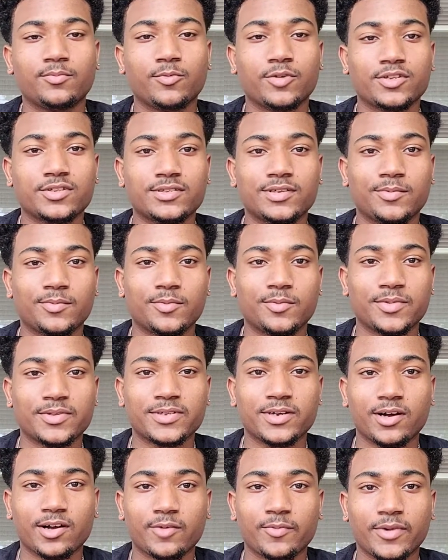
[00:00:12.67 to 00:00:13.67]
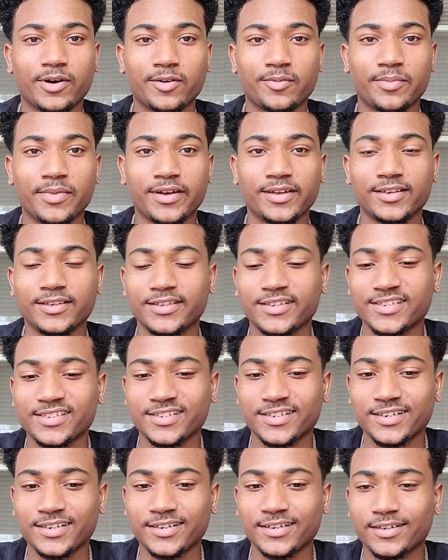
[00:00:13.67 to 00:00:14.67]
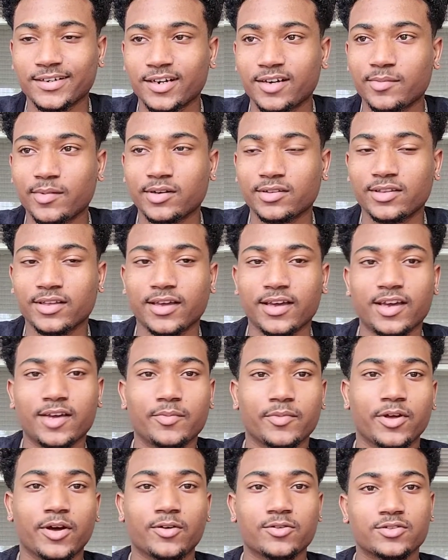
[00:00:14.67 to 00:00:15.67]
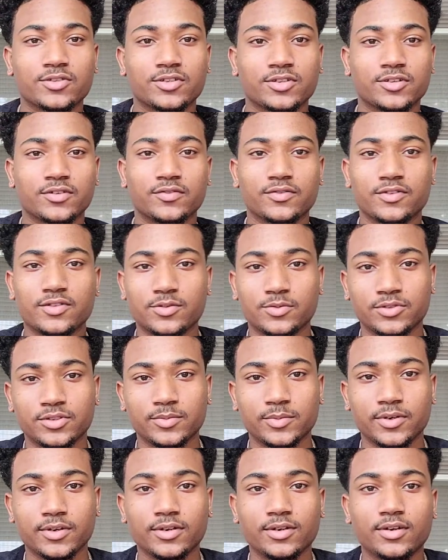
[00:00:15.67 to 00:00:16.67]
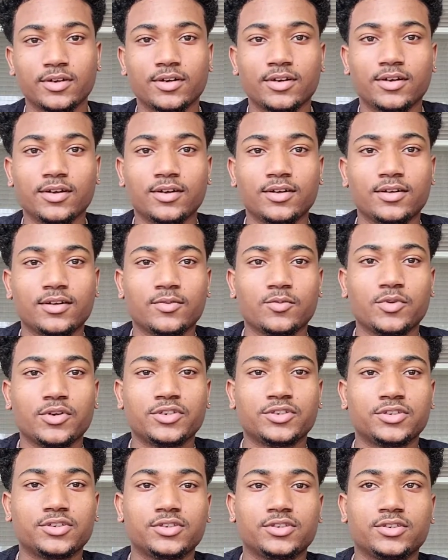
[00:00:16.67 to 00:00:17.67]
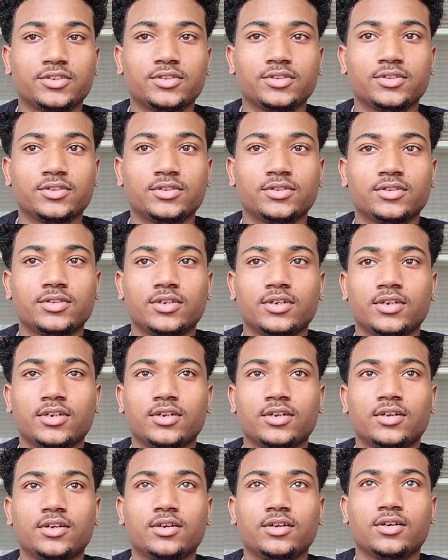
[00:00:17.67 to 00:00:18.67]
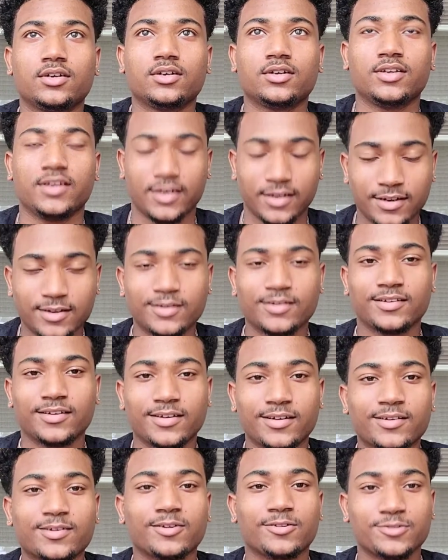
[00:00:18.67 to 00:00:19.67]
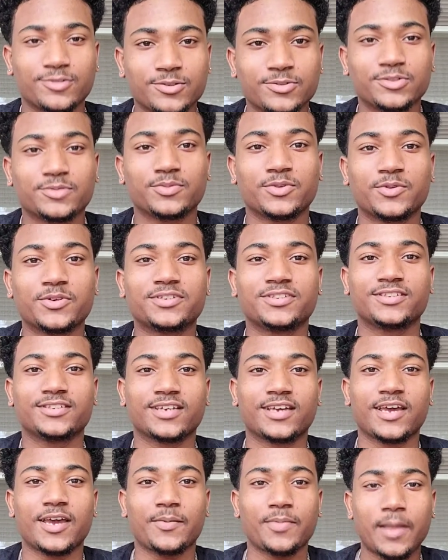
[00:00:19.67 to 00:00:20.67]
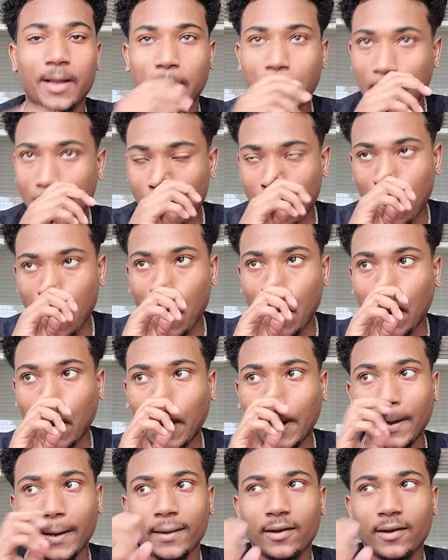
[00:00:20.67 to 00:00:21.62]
what I'm gonna be talking about mainly is about the game Ghost of Tsushima, which Ghost of Tsushima, which is a game that came out